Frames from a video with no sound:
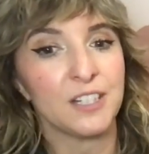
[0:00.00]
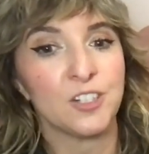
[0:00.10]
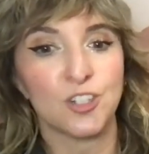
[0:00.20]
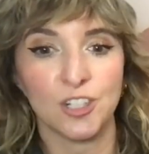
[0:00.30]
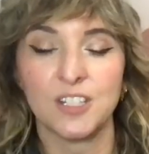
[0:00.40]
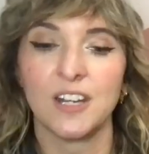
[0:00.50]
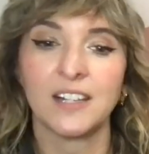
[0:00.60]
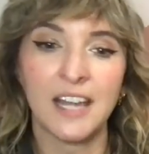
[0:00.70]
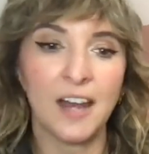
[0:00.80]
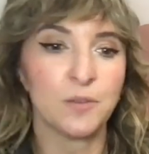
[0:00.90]
It's just,
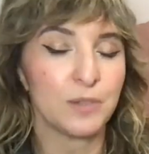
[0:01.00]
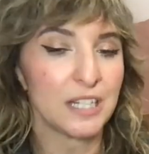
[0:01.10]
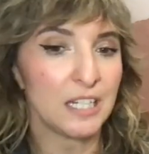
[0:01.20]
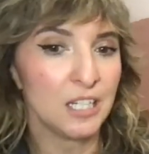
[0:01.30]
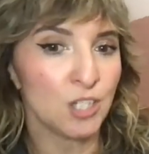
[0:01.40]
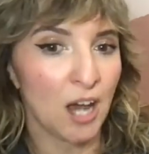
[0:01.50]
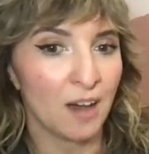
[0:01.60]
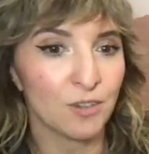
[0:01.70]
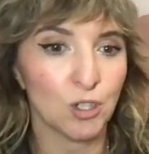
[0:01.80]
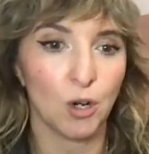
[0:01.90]
again, we each
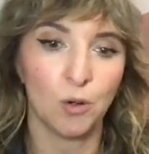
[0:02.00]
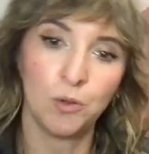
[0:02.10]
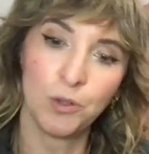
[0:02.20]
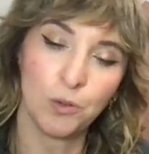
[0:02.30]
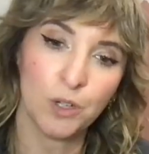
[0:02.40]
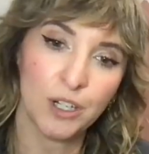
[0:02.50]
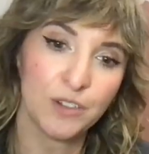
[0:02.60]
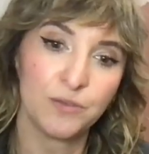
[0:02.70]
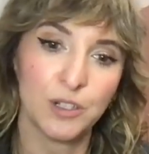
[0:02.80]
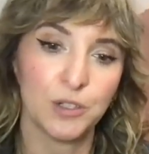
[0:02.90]
have our own
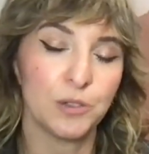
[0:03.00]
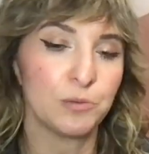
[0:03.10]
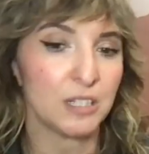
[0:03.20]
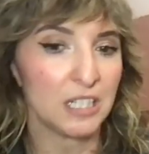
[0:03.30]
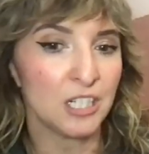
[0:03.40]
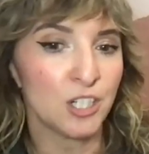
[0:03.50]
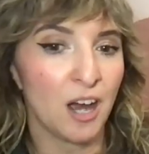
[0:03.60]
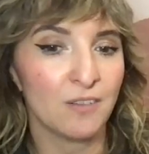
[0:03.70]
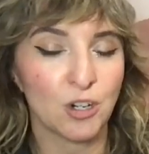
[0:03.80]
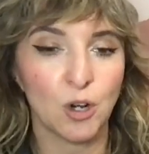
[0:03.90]
auric field. We each
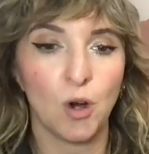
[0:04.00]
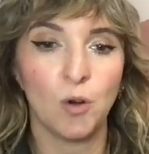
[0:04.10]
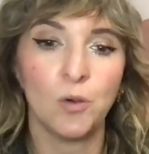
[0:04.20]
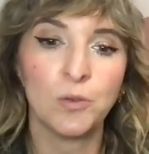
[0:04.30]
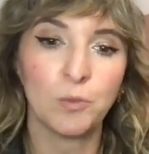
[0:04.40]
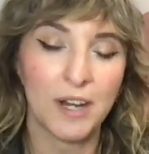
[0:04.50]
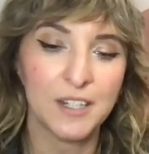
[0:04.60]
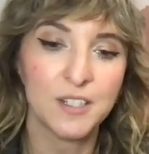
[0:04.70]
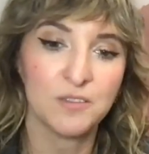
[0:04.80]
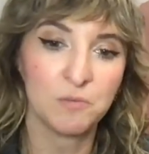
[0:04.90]
have our own
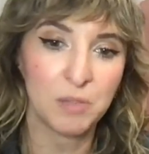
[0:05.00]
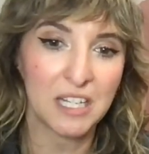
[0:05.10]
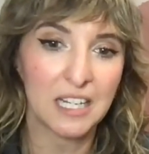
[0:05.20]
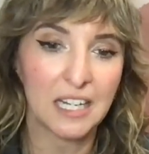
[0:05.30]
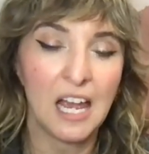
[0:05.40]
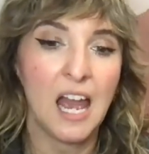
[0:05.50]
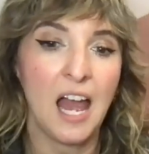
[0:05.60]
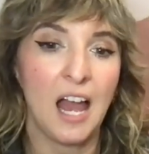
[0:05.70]
ways of being.